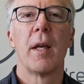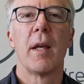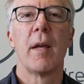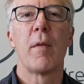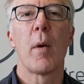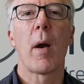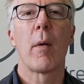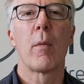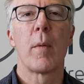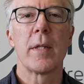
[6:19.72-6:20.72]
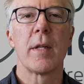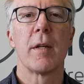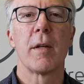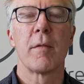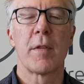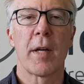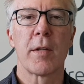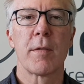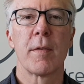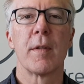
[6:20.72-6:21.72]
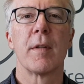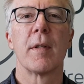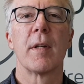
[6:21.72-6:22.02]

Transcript: If you are a resident of Daylesford